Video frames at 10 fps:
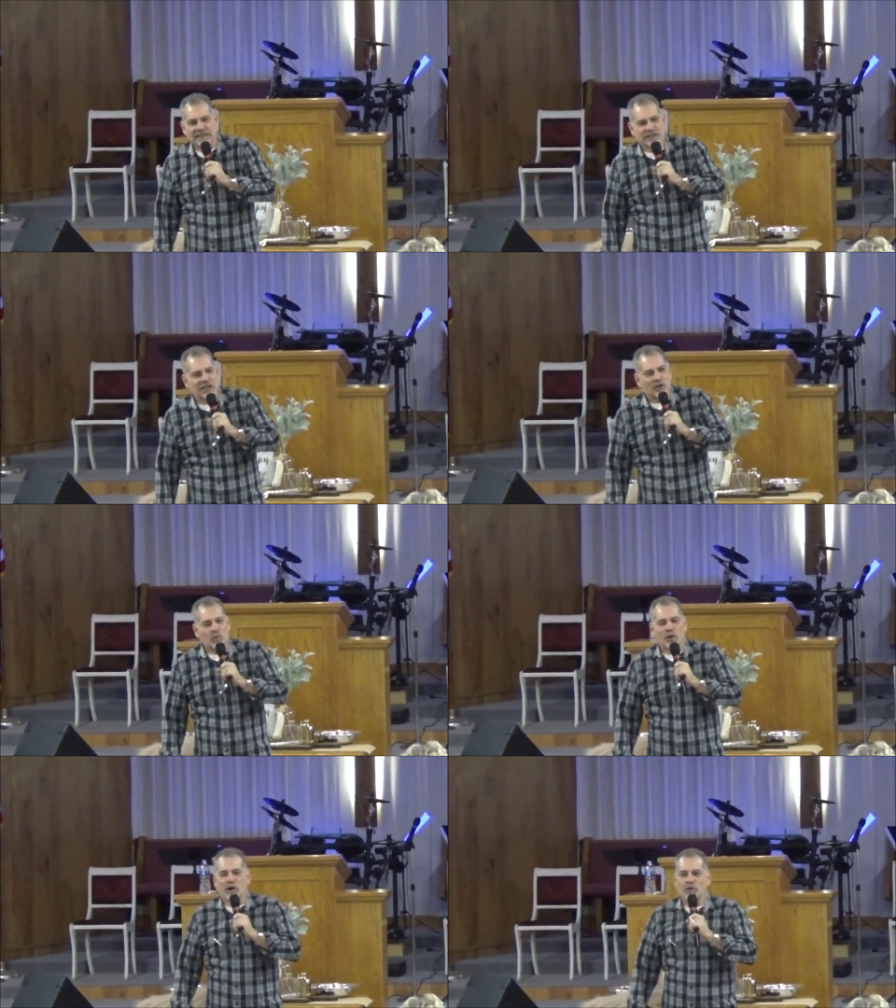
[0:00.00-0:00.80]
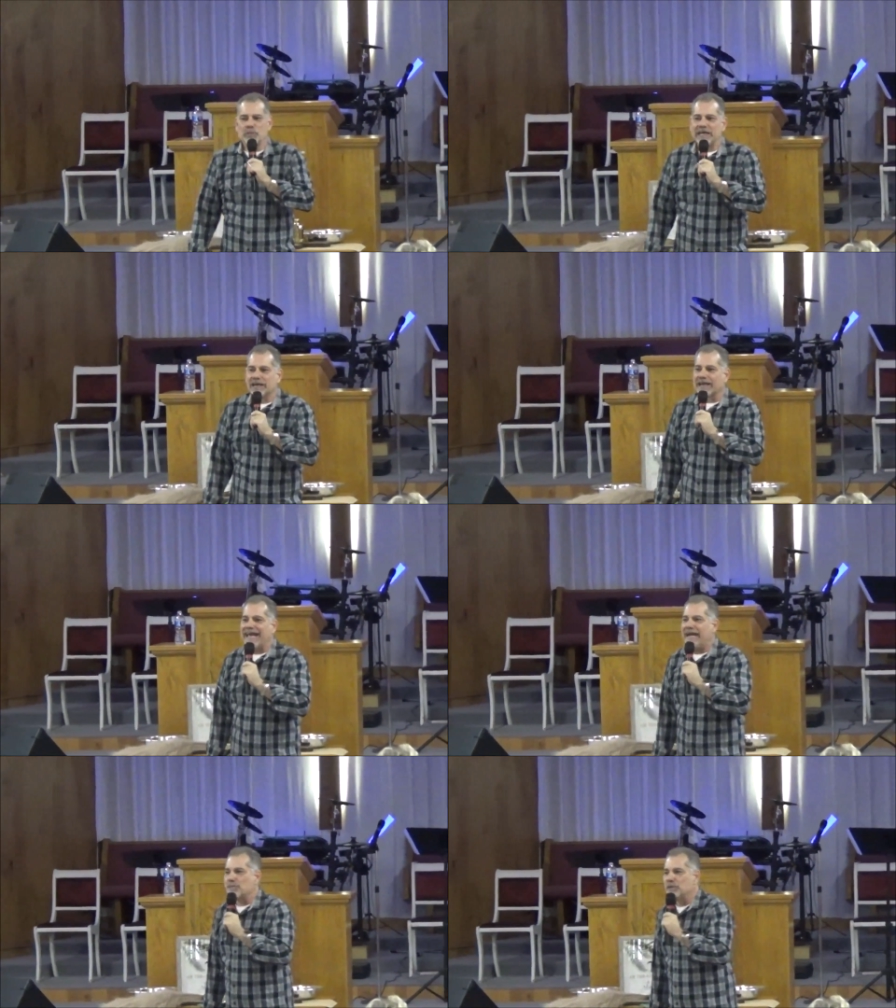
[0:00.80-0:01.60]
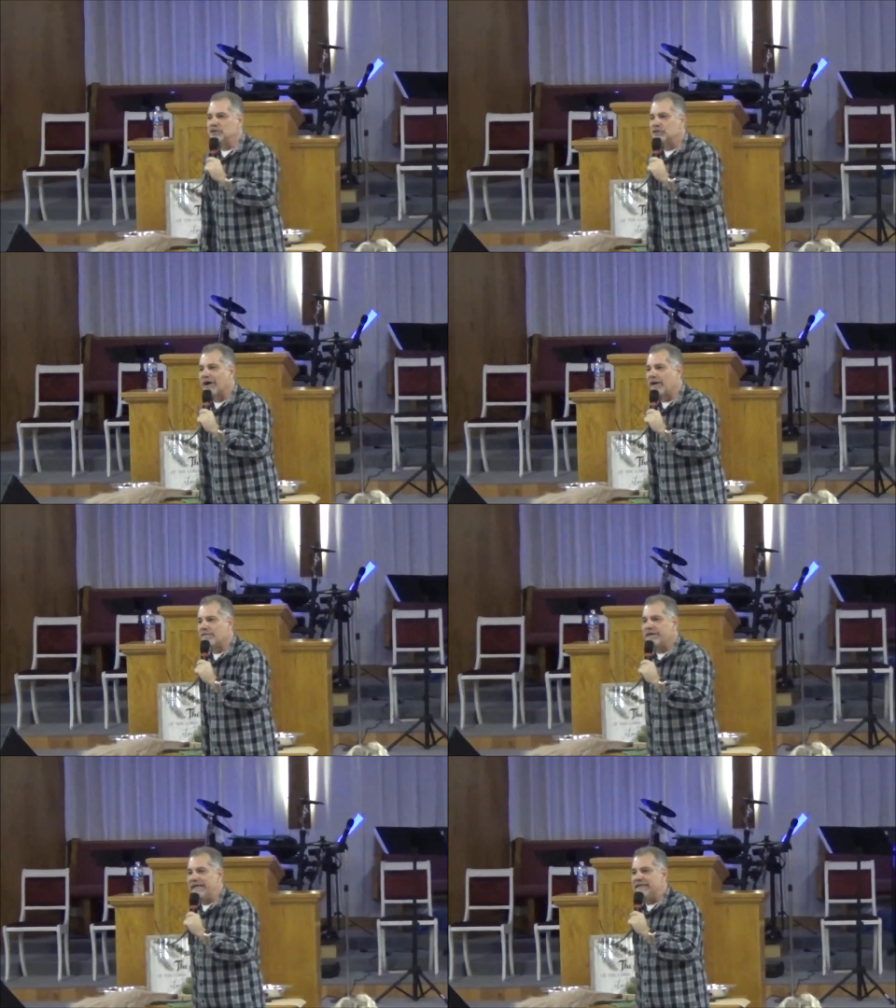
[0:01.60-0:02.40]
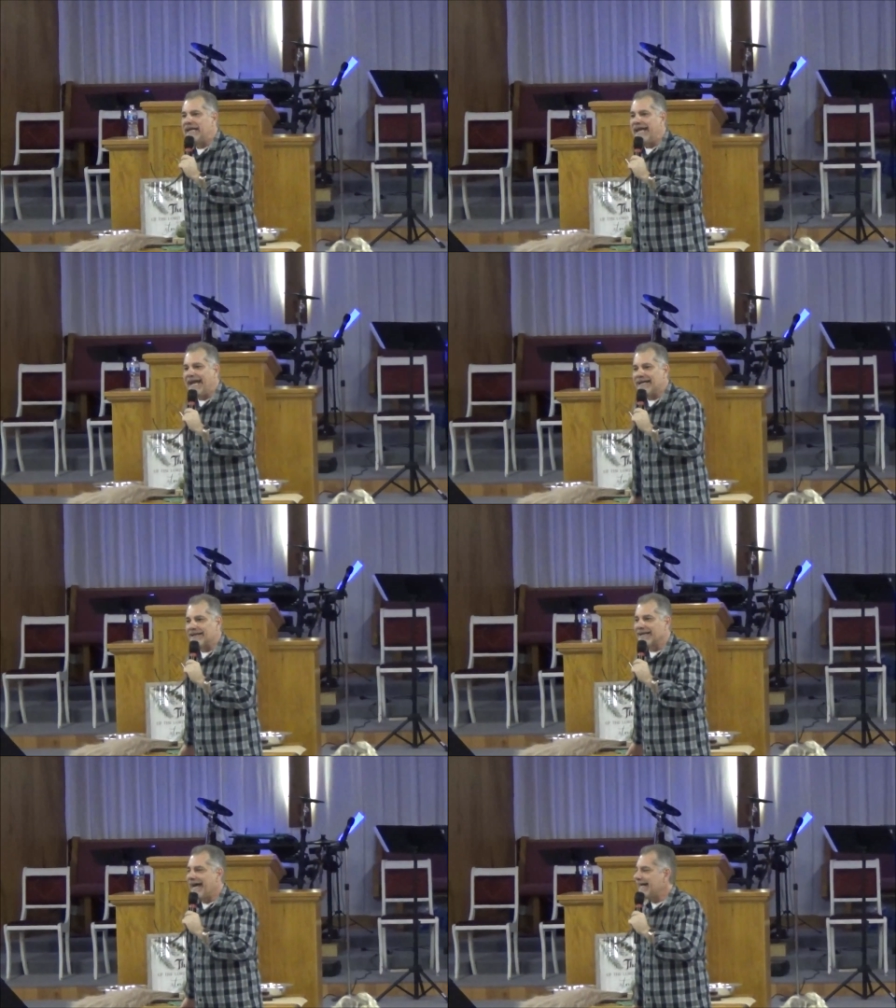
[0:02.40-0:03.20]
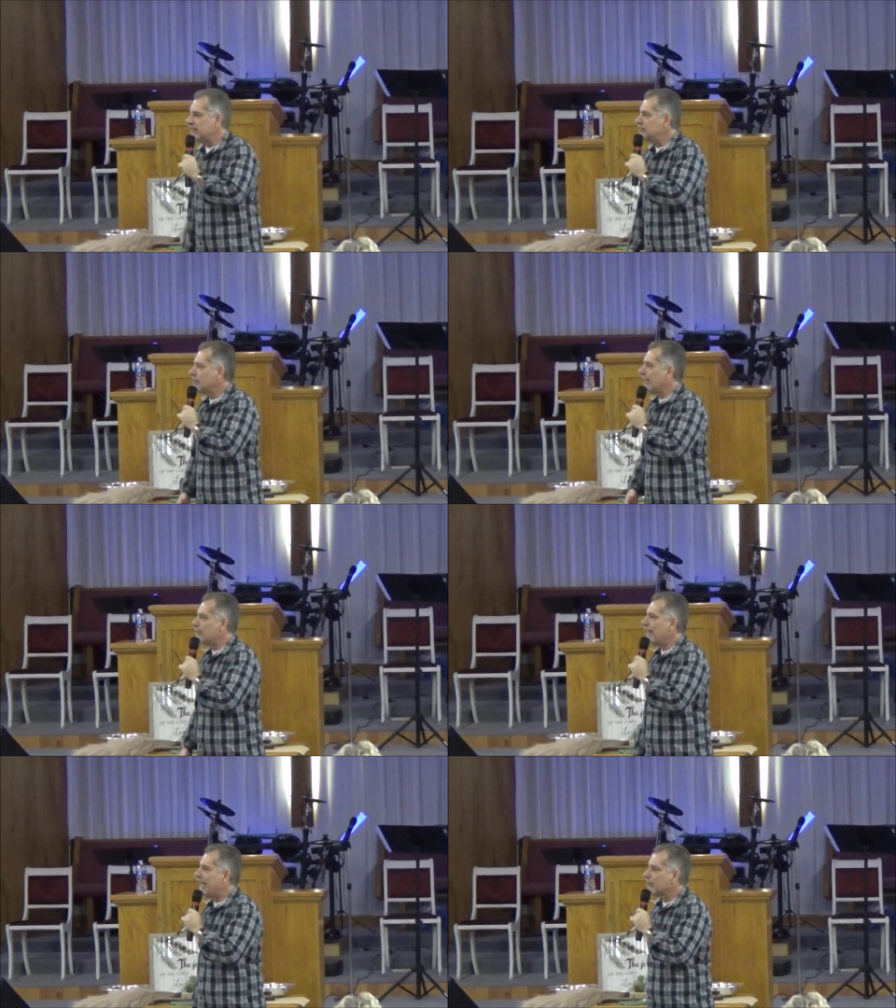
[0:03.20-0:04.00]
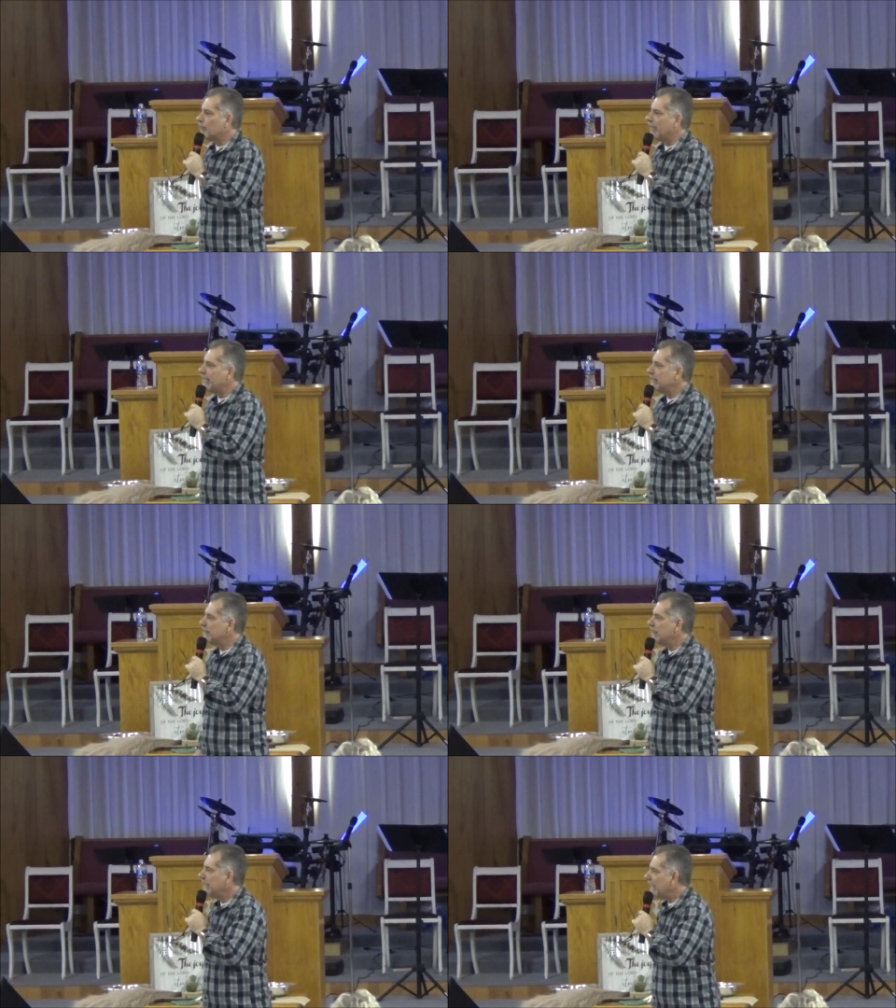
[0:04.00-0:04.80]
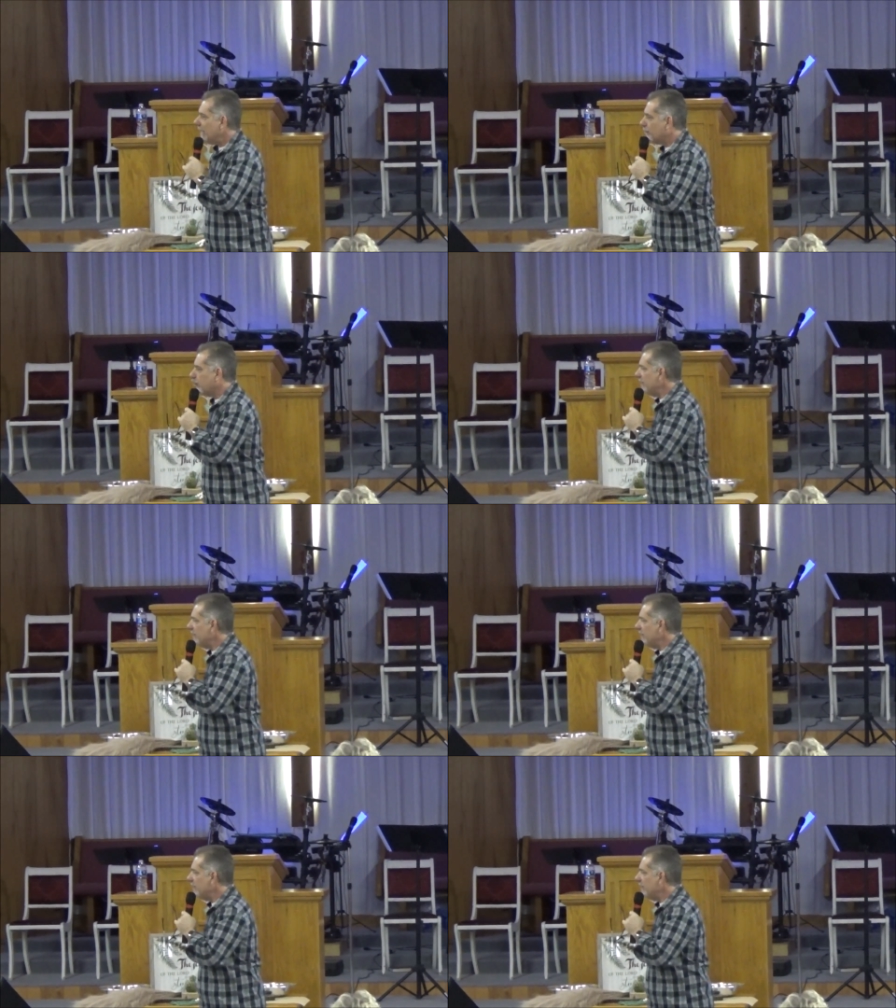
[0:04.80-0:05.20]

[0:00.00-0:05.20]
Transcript: this word be a lamp unto our feet and a light unto our pathway. If